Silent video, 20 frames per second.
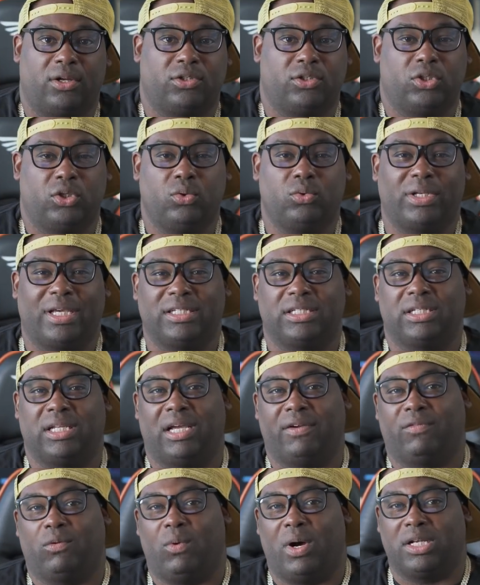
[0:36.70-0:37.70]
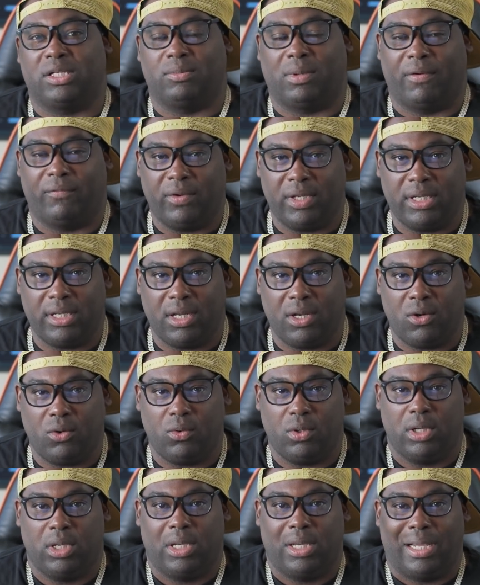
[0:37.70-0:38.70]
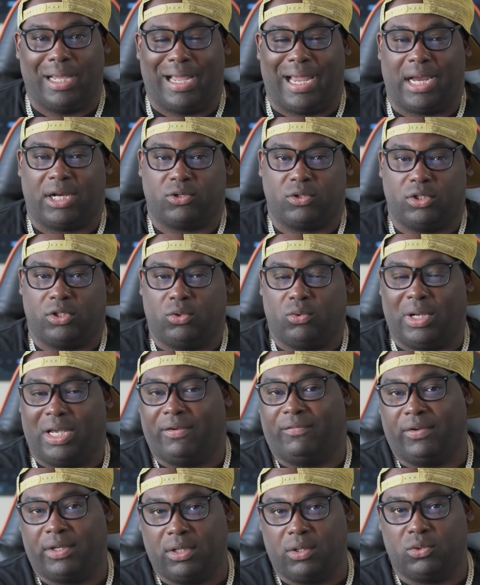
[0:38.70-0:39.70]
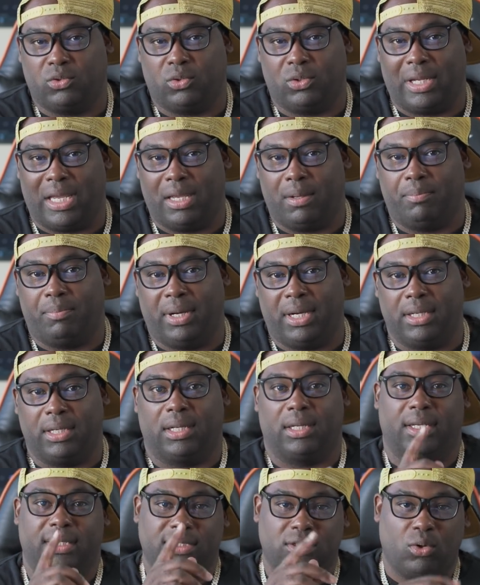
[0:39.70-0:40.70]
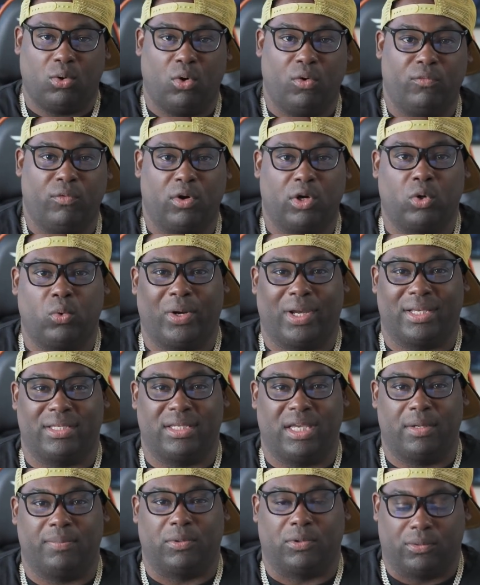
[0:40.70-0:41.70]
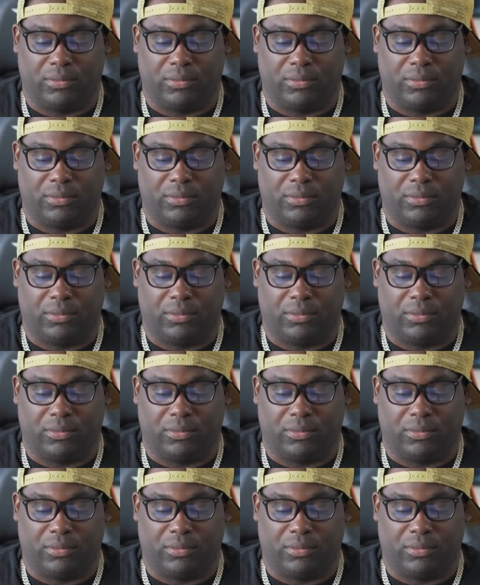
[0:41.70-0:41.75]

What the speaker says: out to you. Thanks a lot for watching my video. I actually do have videos on that, but let's go over a quick example.